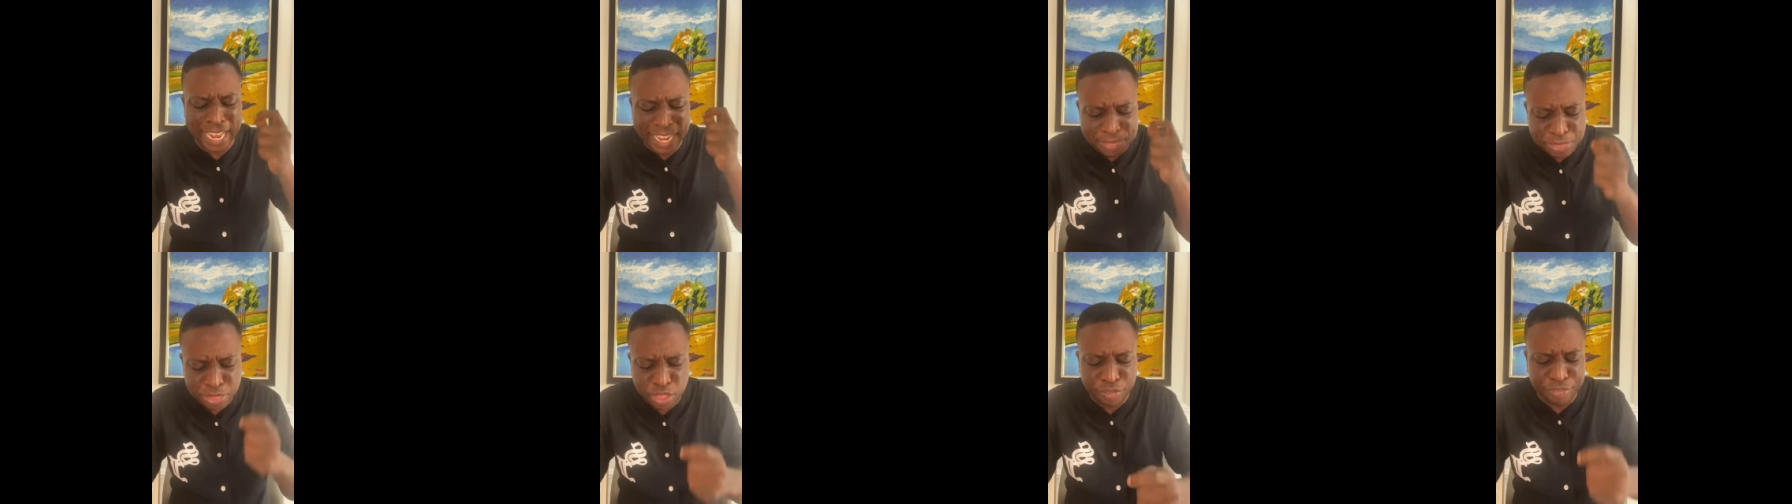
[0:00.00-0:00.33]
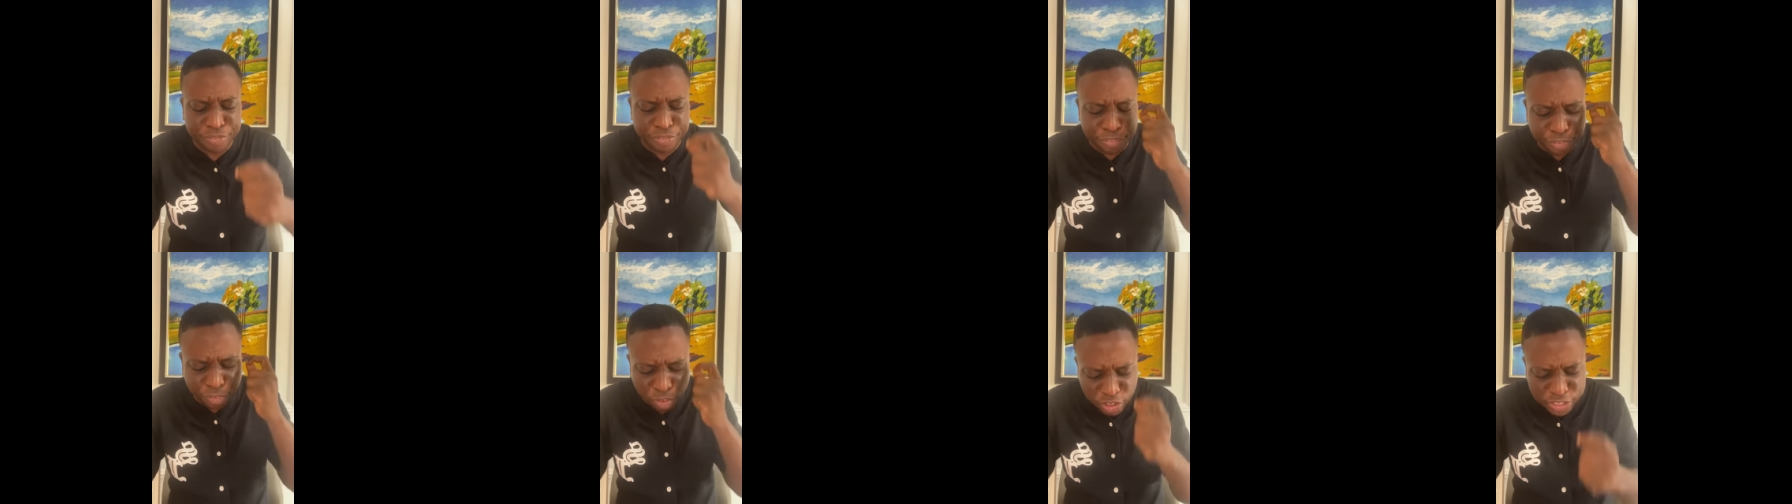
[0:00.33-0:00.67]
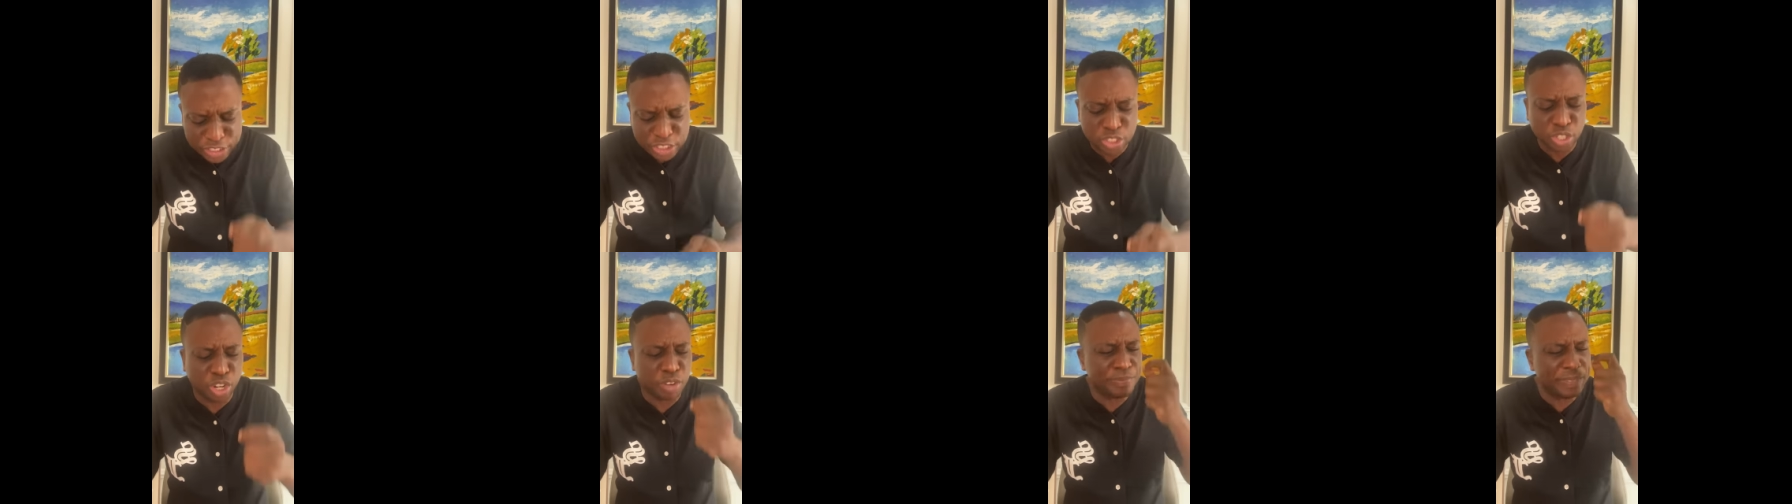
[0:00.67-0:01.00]
heard the
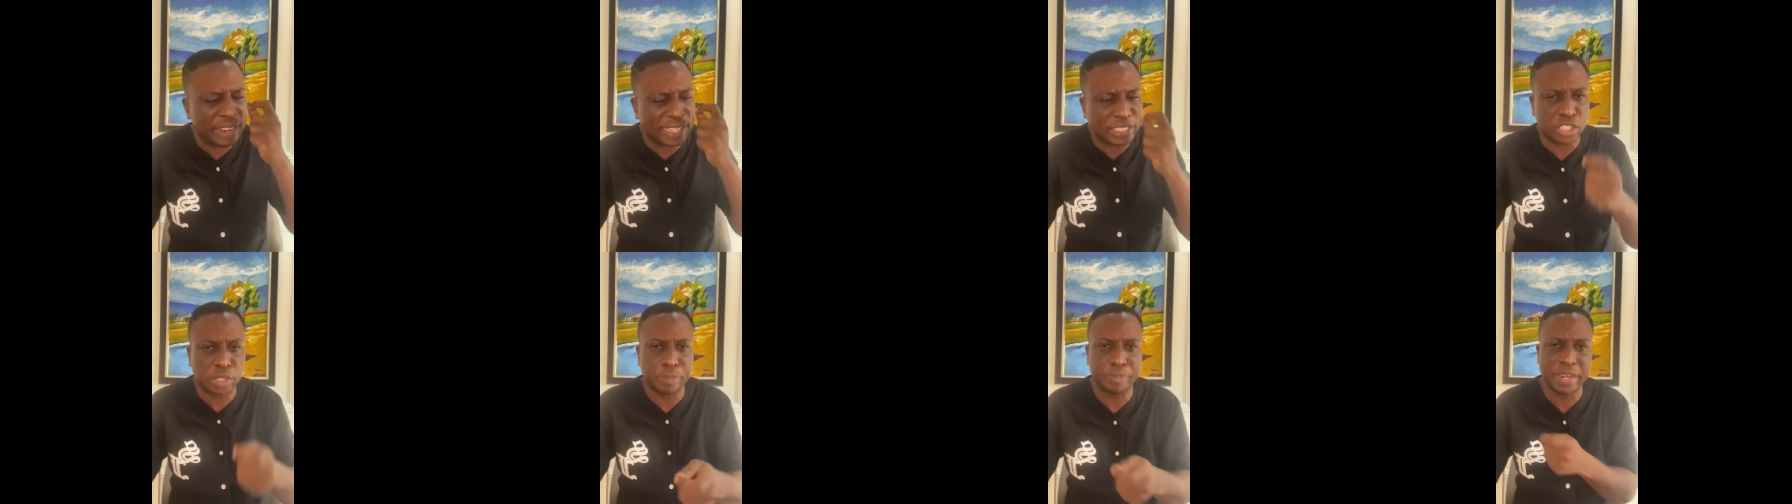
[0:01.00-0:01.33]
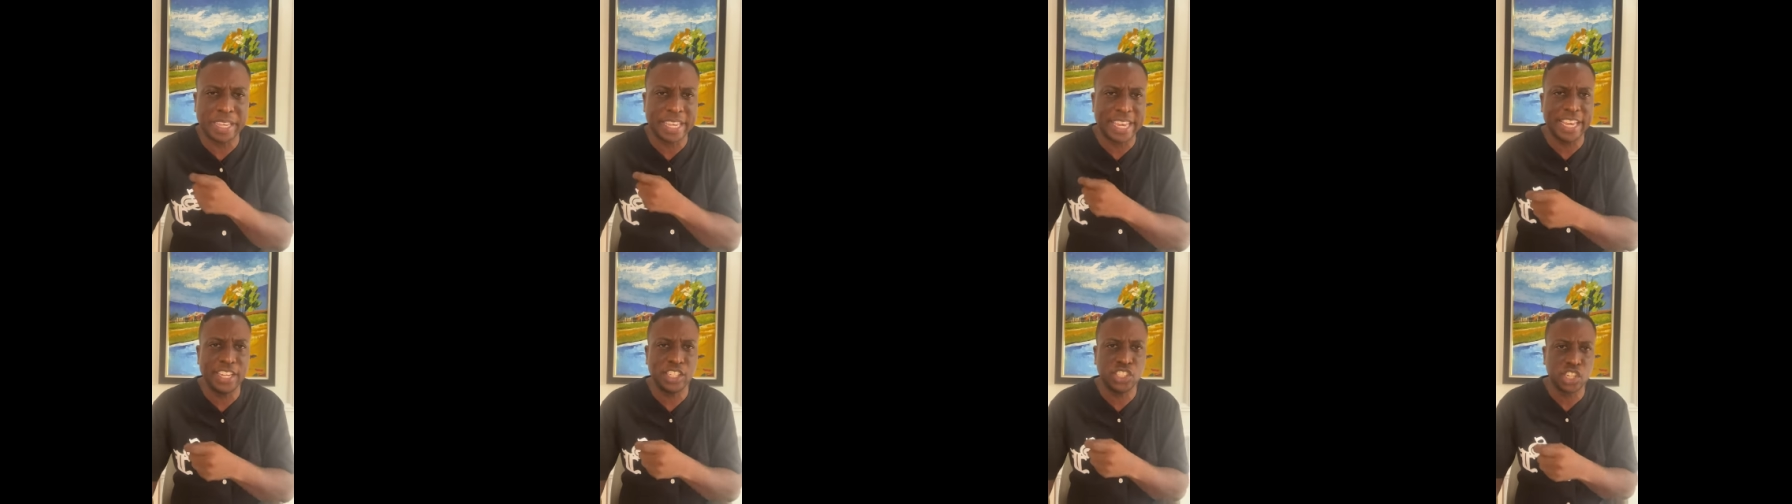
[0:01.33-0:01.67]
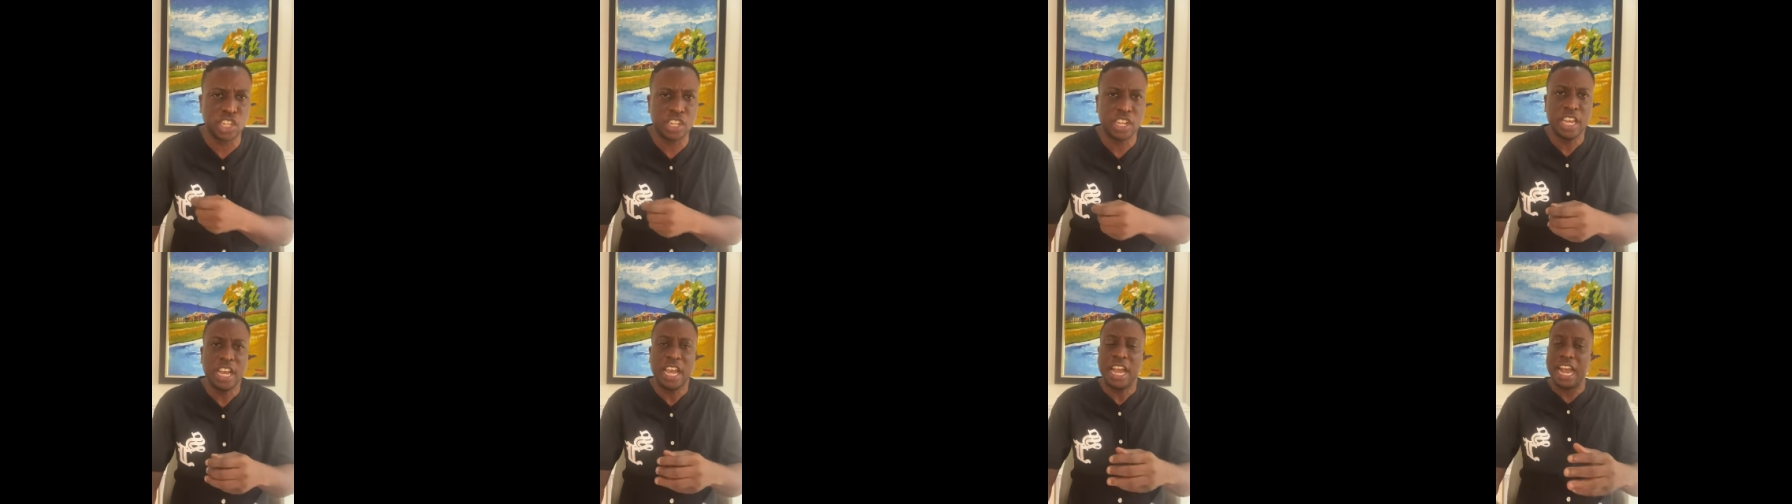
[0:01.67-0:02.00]
voice of my
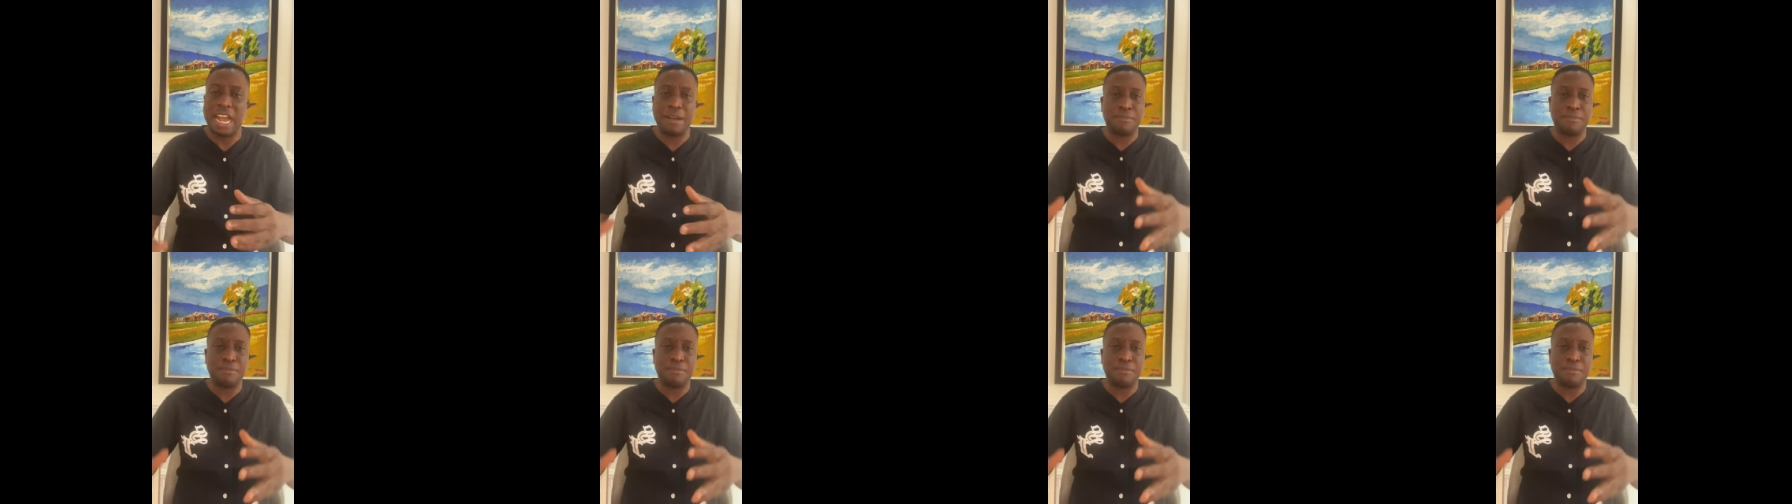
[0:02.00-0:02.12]
supplication.